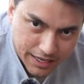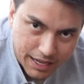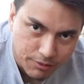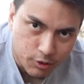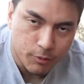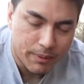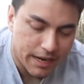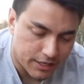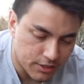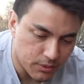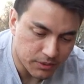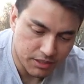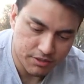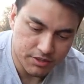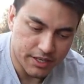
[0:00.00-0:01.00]
I'll go back and
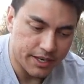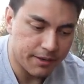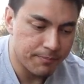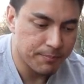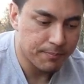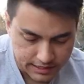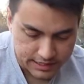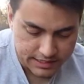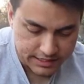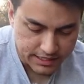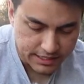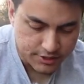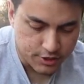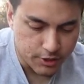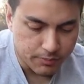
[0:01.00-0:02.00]
do it another day. Like I
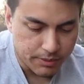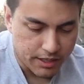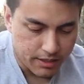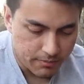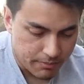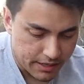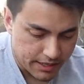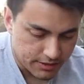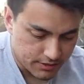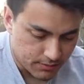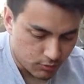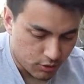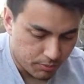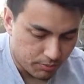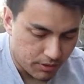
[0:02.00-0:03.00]
said, I do plan on buying
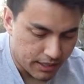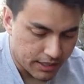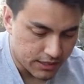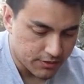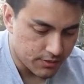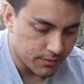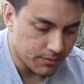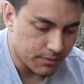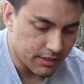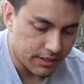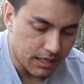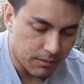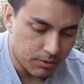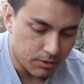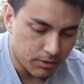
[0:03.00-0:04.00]
some more products from
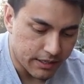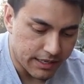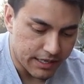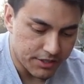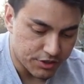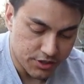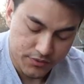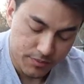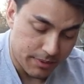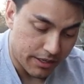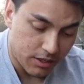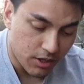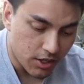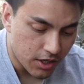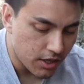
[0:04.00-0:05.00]
Chemical Guys just for my
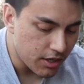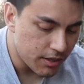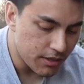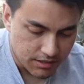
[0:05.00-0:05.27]
car.